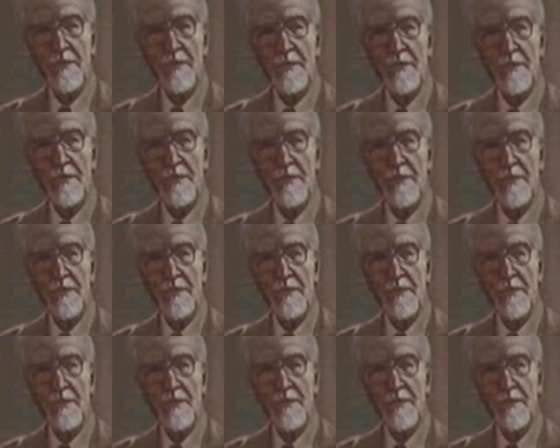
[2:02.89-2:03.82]

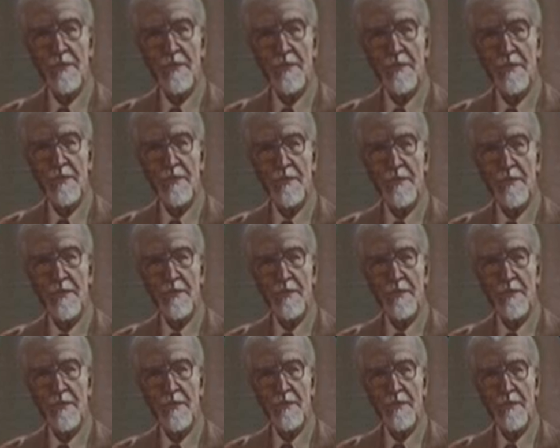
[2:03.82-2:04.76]

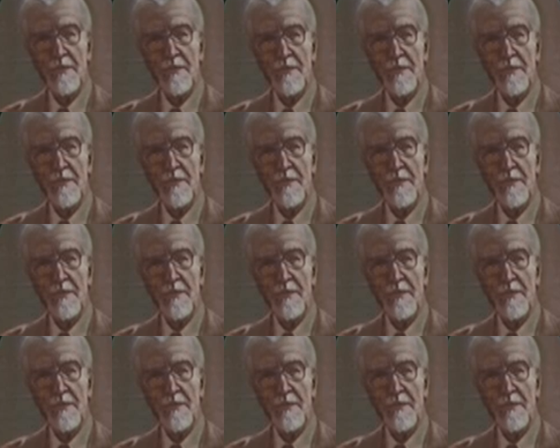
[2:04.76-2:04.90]
(not speaking)